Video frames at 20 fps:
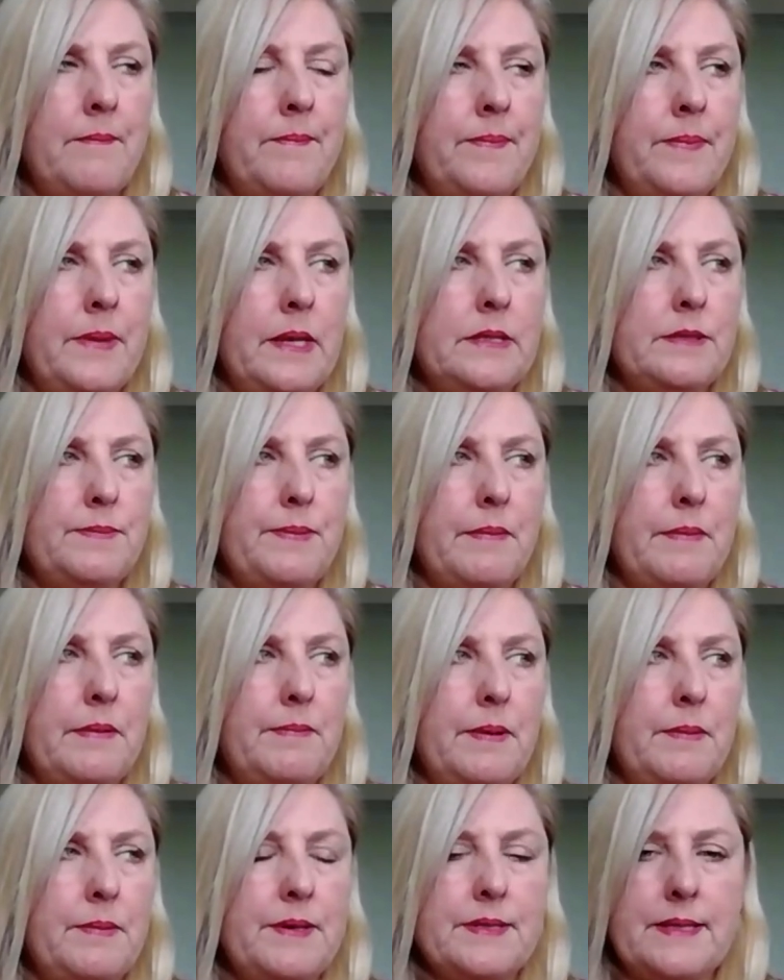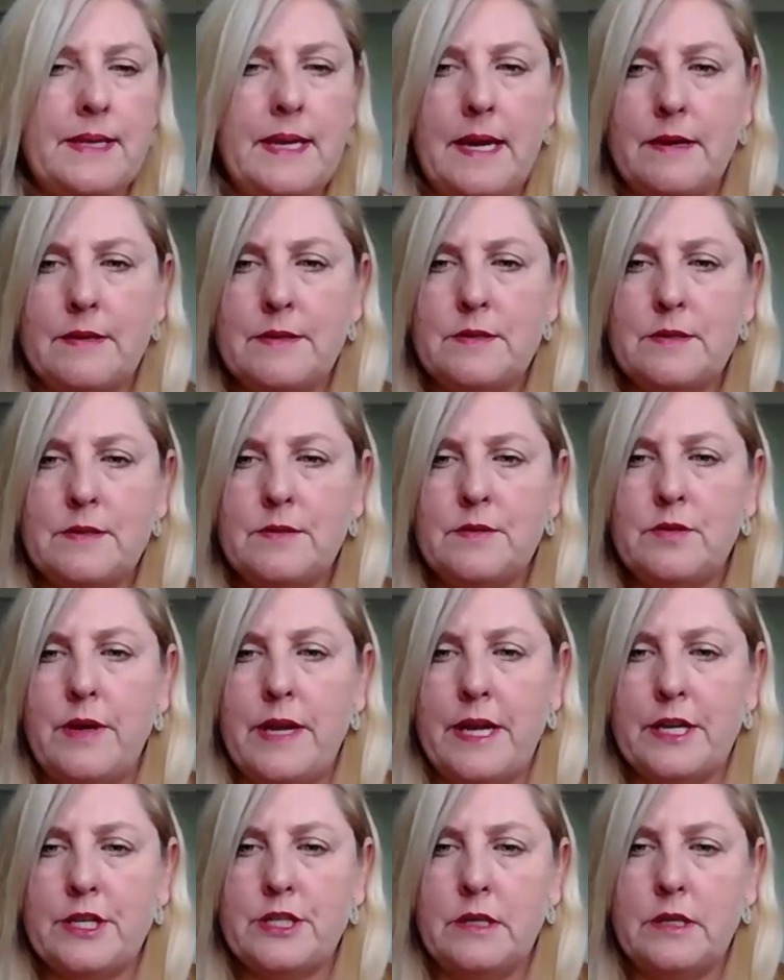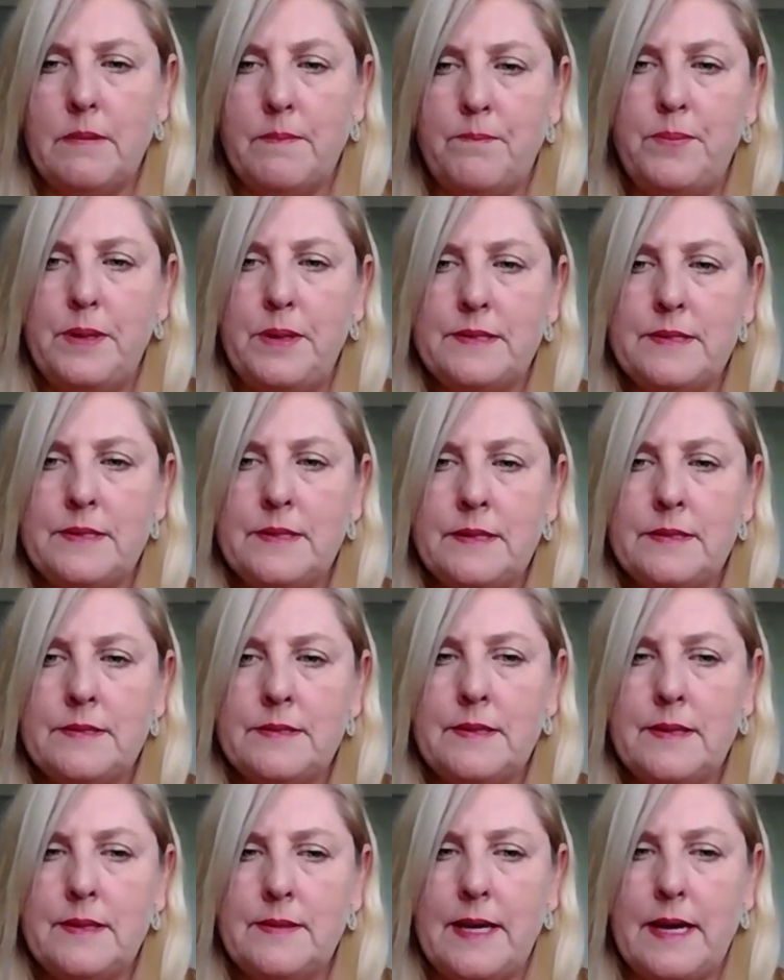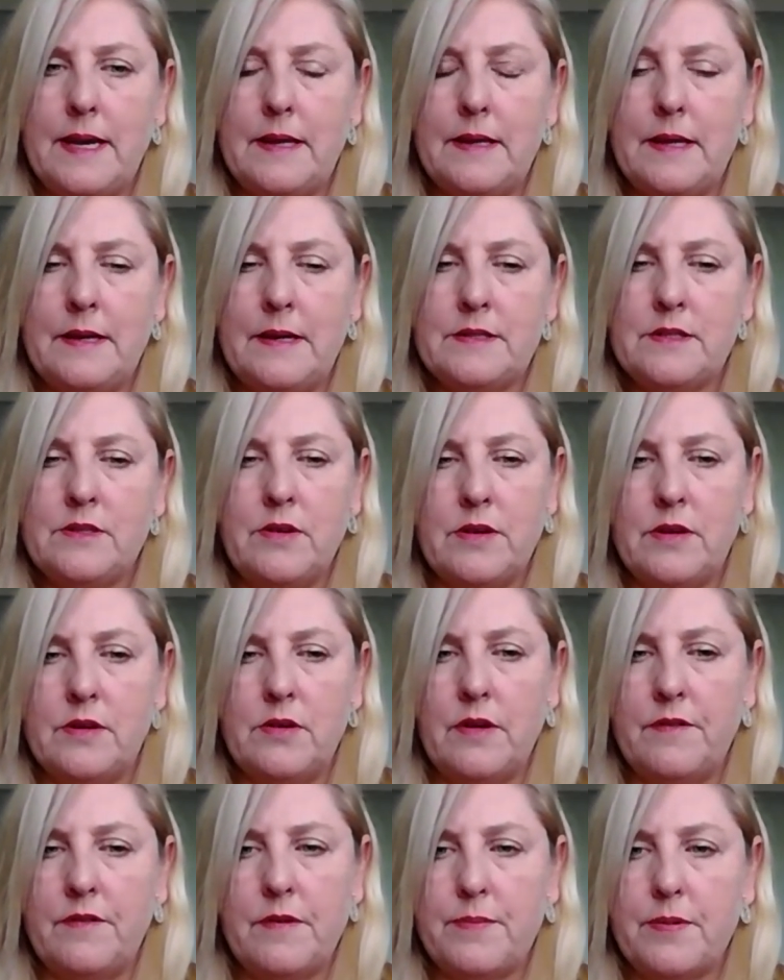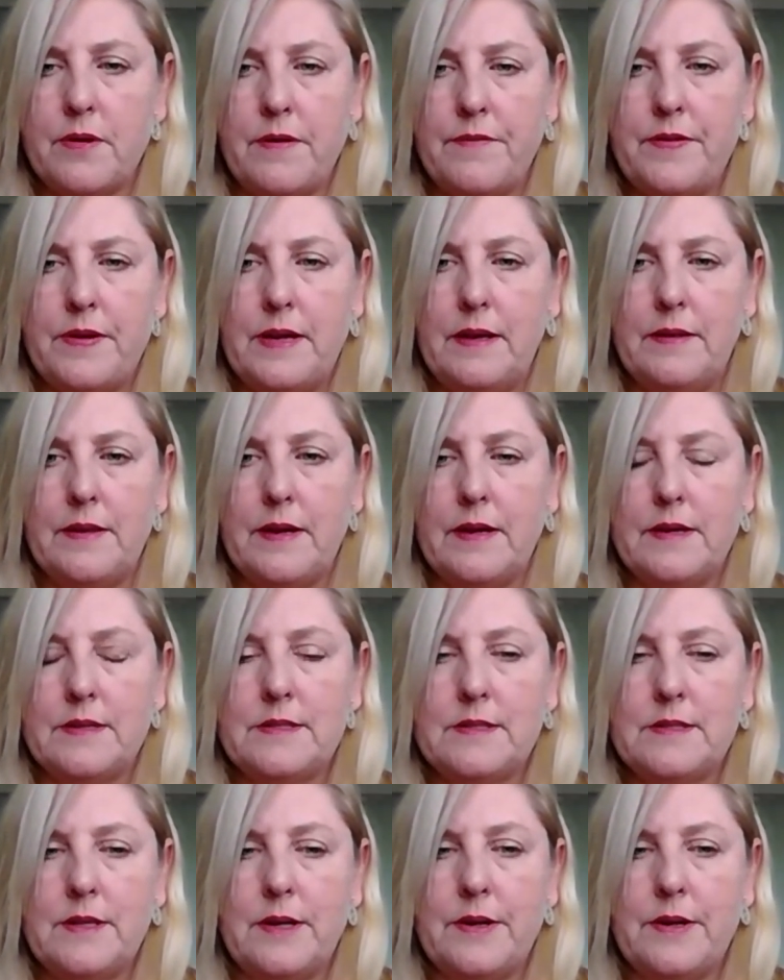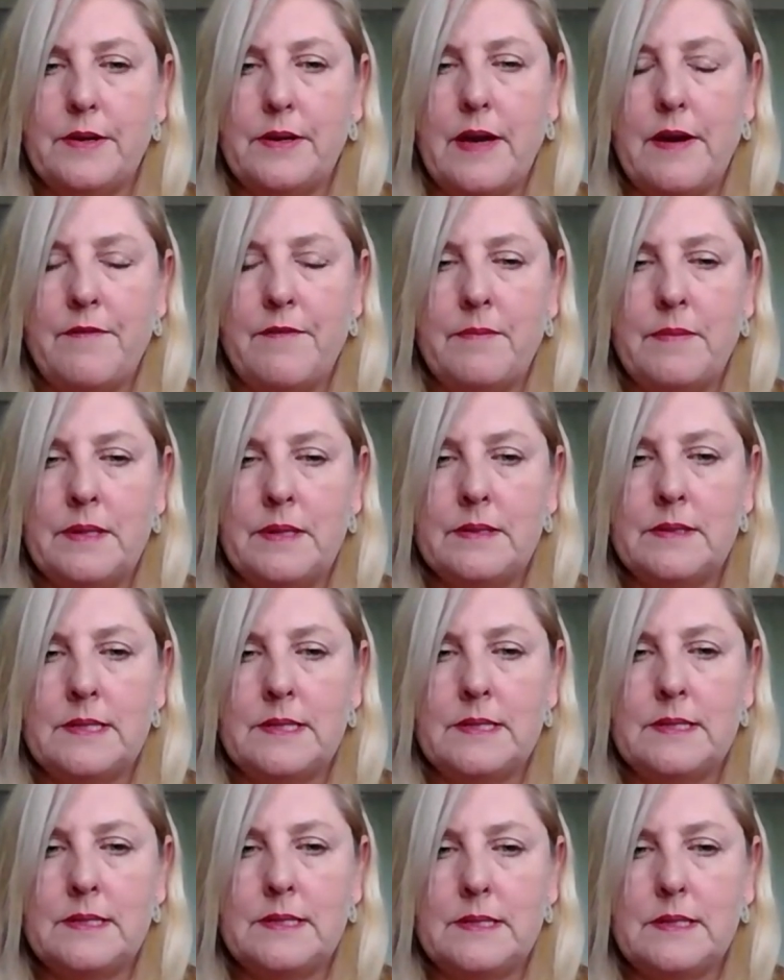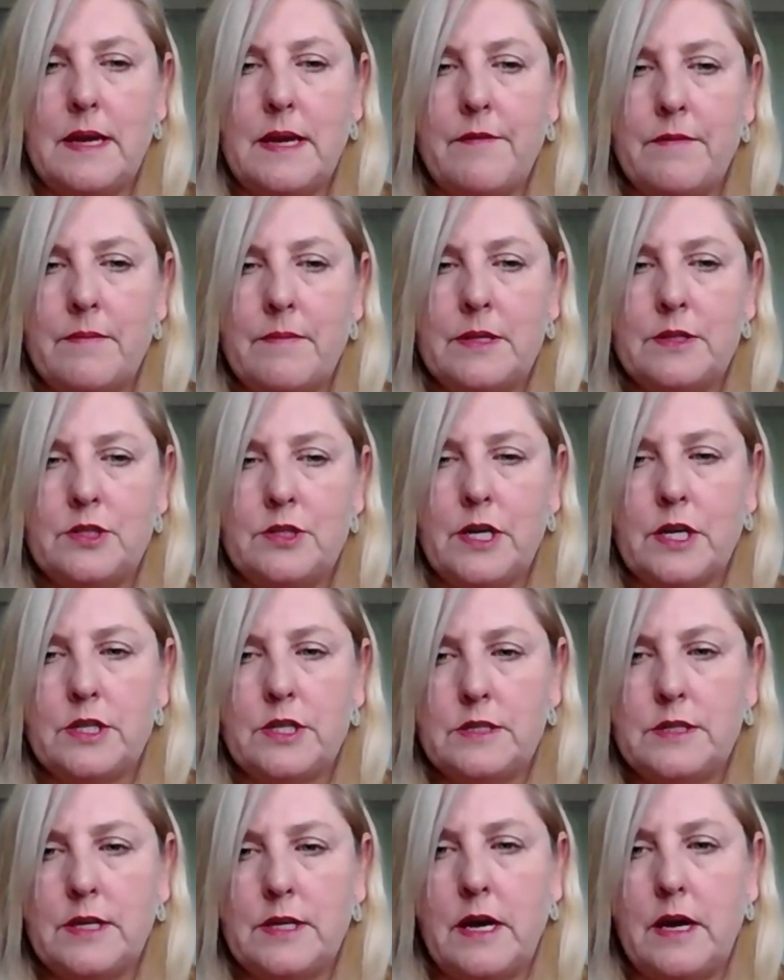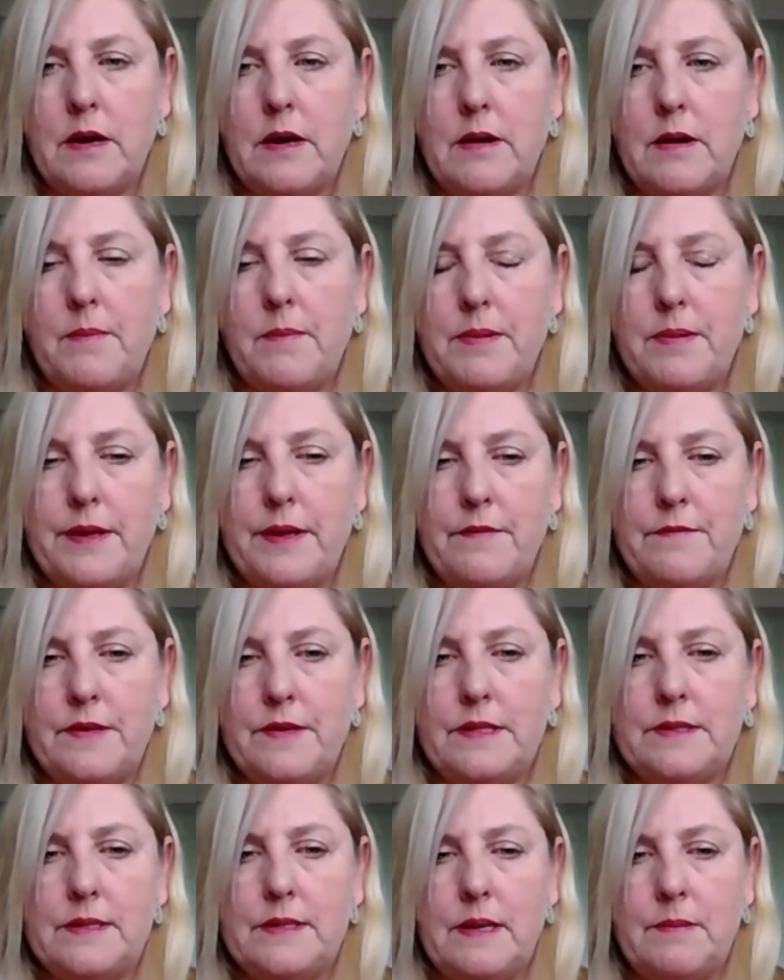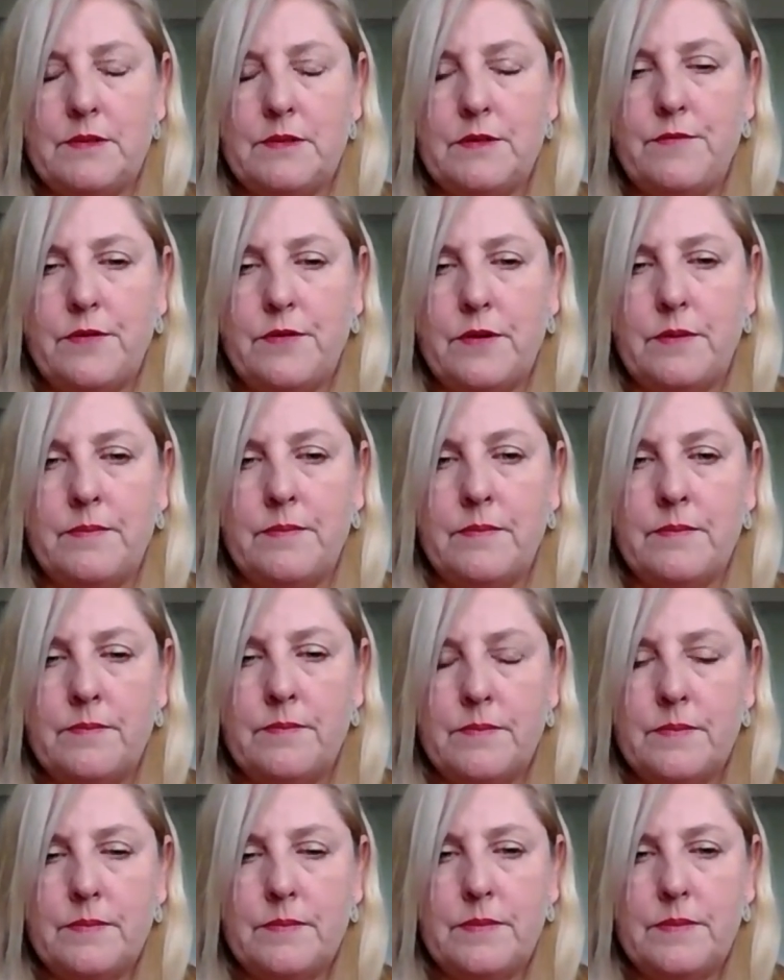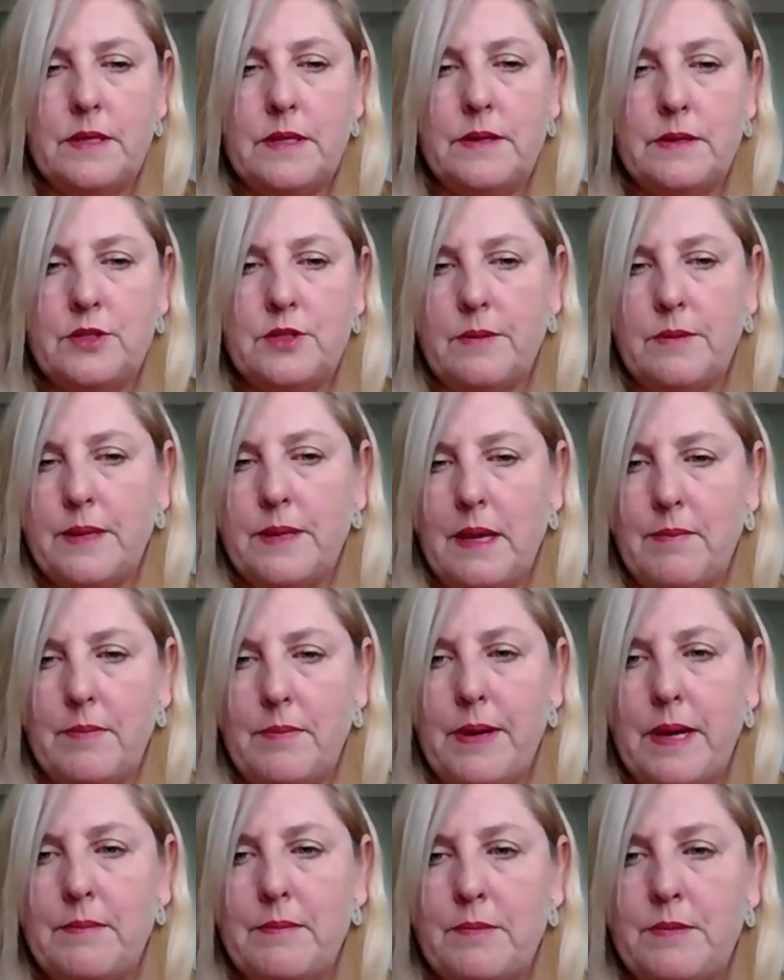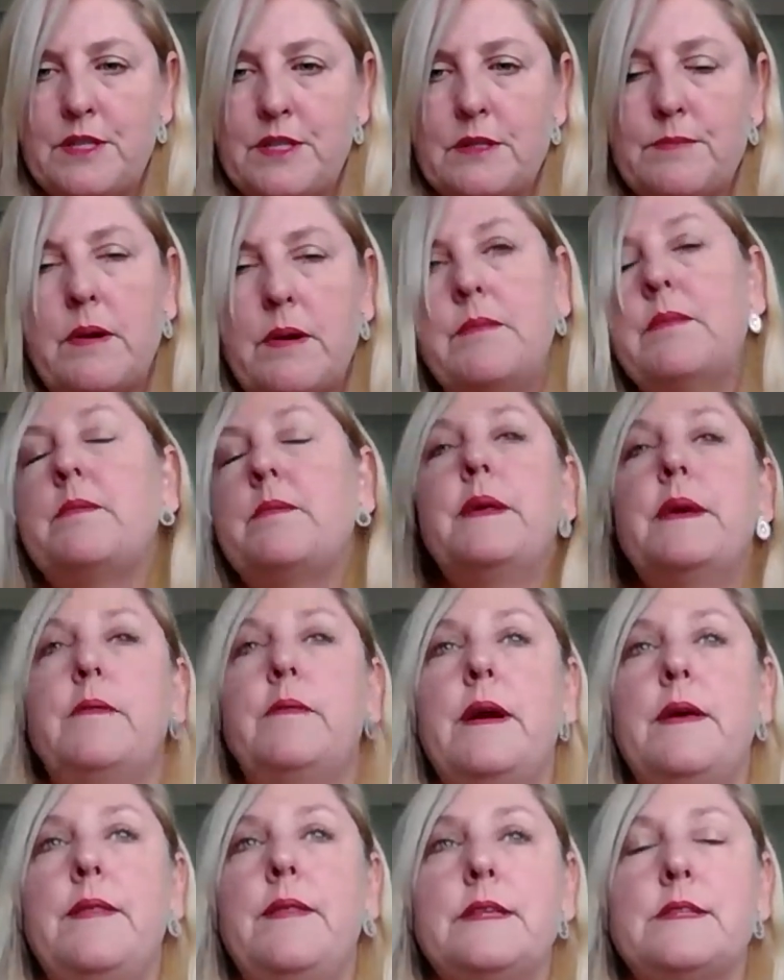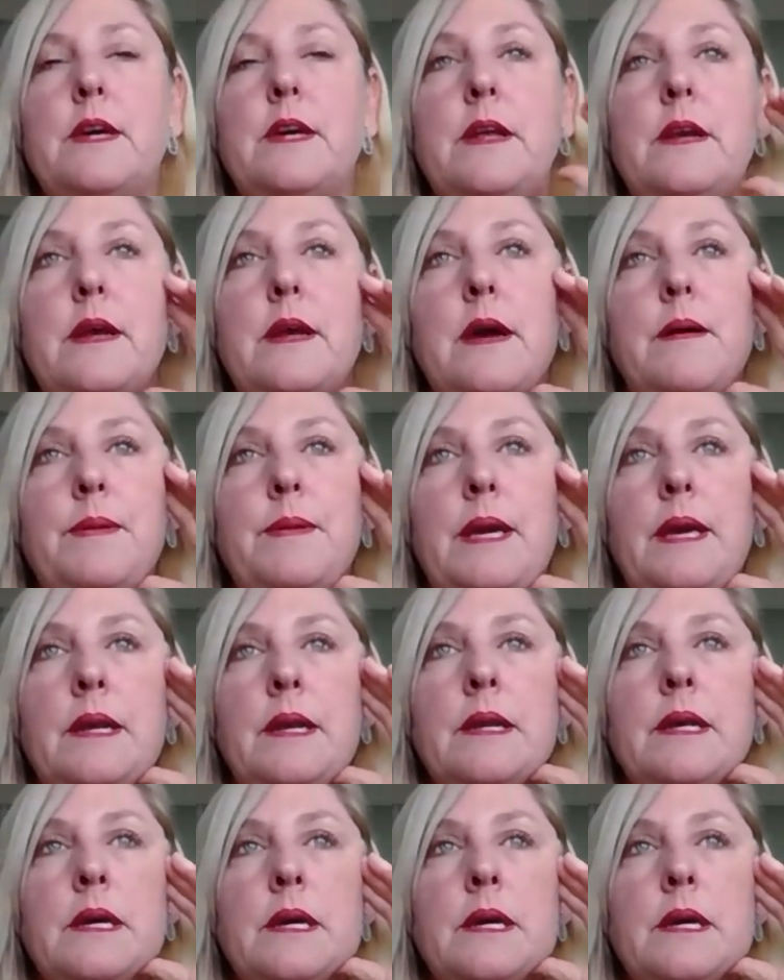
It's probably because council's not actually a business and it's not a not-for-profit either. So government structures are, I believe, exempt from the JobKeeper payment, which is probably where that's going to come in.